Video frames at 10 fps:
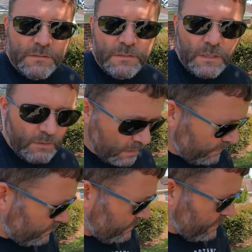So
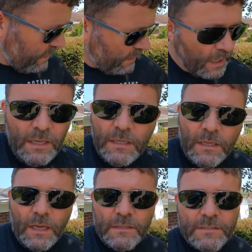other than that,
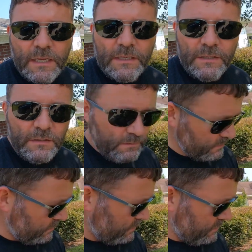I'll take you
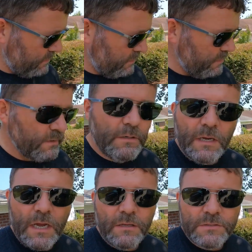and
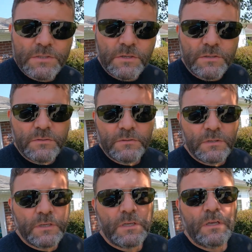I'll show you
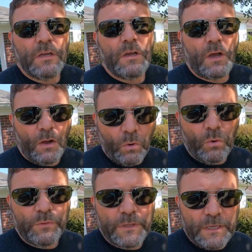
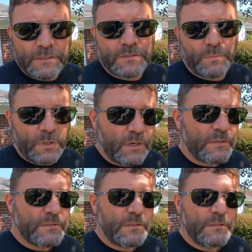all the extra
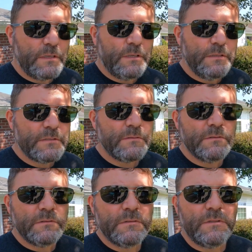parts, and this
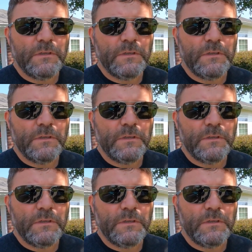will